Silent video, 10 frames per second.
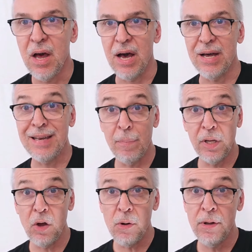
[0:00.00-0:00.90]
Uh, down
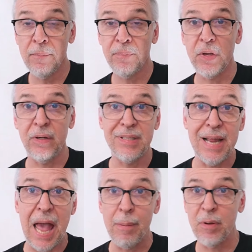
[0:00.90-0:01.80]
below, there is
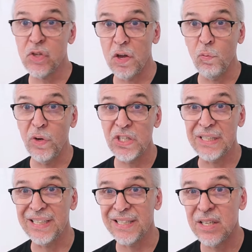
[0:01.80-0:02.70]
an Amazon
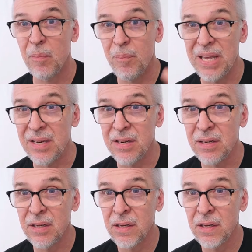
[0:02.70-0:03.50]
wish list pinned